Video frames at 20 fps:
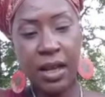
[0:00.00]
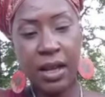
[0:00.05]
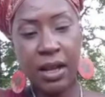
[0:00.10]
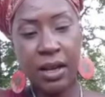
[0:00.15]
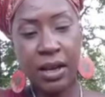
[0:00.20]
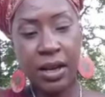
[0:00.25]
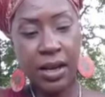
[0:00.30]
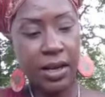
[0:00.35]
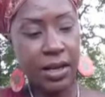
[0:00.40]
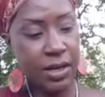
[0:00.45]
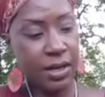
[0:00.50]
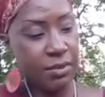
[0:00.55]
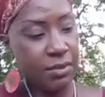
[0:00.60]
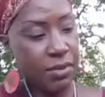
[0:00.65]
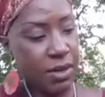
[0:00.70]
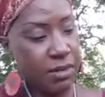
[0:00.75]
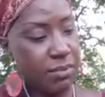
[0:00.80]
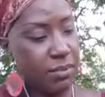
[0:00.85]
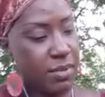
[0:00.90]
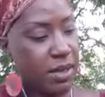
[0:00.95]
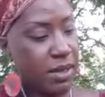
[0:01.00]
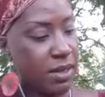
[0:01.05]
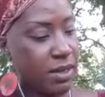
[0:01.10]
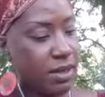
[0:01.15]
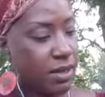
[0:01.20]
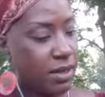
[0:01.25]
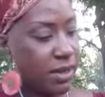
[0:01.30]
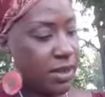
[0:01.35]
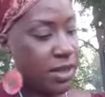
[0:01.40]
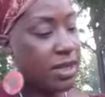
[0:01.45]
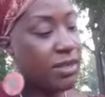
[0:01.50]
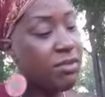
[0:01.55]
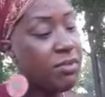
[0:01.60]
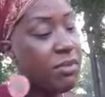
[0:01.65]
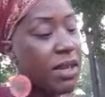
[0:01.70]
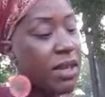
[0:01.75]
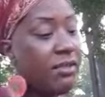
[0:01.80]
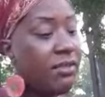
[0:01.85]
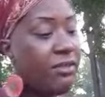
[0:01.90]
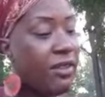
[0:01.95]
Alright, give me a minute. Give
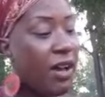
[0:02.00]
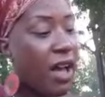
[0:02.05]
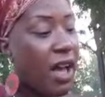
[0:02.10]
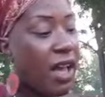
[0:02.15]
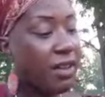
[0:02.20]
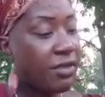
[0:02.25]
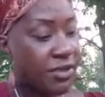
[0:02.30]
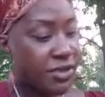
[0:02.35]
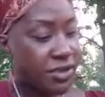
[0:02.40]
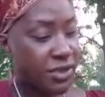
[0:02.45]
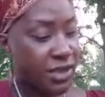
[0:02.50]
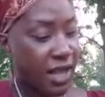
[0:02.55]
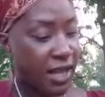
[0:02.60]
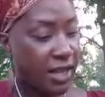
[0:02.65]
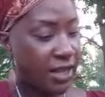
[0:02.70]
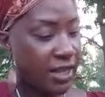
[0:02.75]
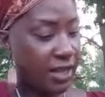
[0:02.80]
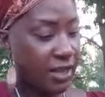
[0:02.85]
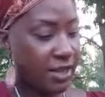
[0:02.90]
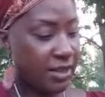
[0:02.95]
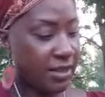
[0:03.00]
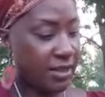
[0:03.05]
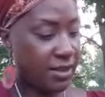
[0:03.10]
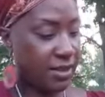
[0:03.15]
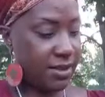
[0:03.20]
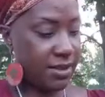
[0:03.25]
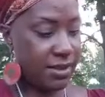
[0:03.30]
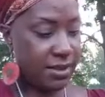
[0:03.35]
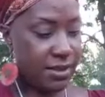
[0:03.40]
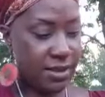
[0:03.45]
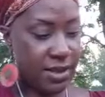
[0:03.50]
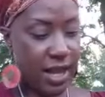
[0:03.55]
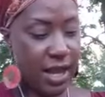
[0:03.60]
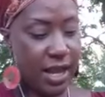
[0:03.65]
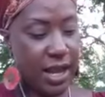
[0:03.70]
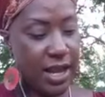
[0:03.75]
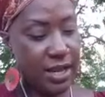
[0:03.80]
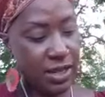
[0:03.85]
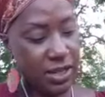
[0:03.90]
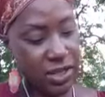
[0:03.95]
me five seconds. I
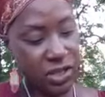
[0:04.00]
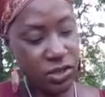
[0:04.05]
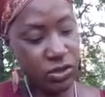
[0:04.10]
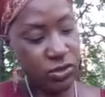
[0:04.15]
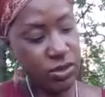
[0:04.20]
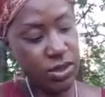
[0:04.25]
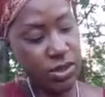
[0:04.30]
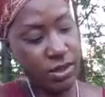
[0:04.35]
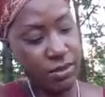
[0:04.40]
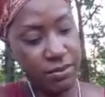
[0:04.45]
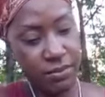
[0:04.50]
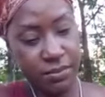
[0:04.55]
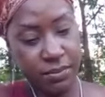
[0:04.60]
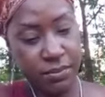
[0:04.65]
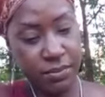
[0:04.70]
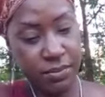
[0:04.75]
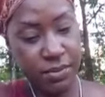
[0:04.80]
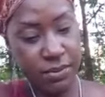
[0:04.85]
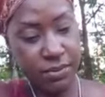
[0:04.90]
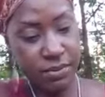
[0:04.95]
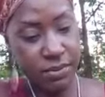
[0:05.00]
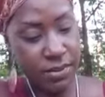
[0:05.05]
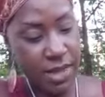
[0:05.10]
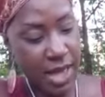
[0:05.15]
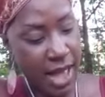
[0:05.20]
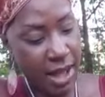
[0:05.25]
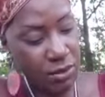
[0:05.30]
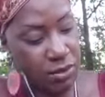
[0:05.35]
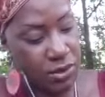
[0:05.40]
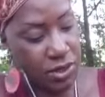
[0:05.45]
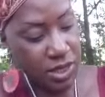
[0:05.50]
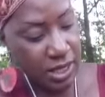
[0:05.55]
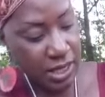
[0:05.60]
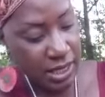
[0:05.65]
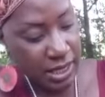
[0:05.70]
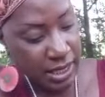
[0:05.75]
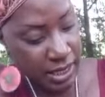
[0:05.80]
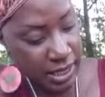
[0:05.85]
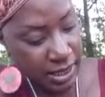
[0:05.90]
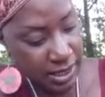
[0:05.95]
gotta choose some house
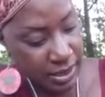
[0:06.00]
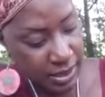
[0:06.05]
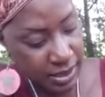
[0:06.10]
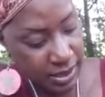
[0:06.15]
cleaning.